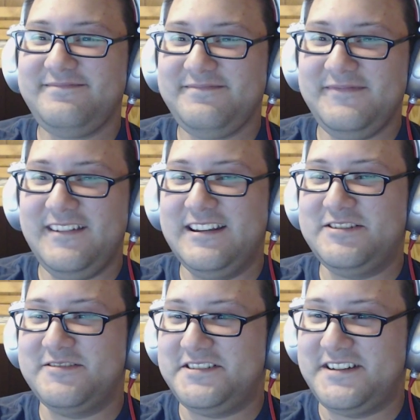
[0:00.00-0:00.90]

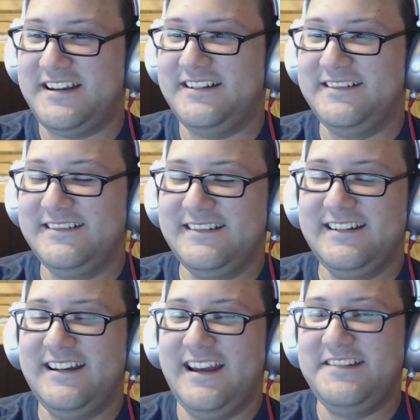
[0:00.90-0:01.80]
Interesting.
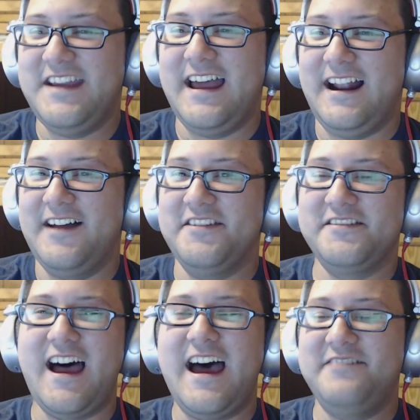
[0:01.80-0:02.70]
And yet, on the
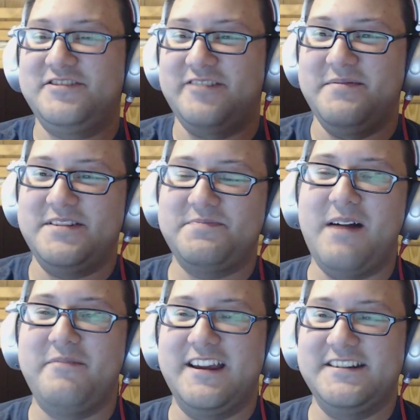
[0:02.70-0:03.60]
live stream, it's
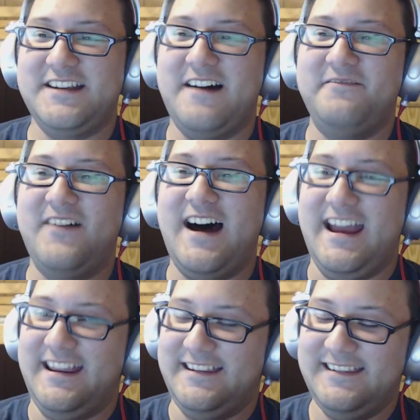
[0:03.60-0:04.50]
probably going to sound fine.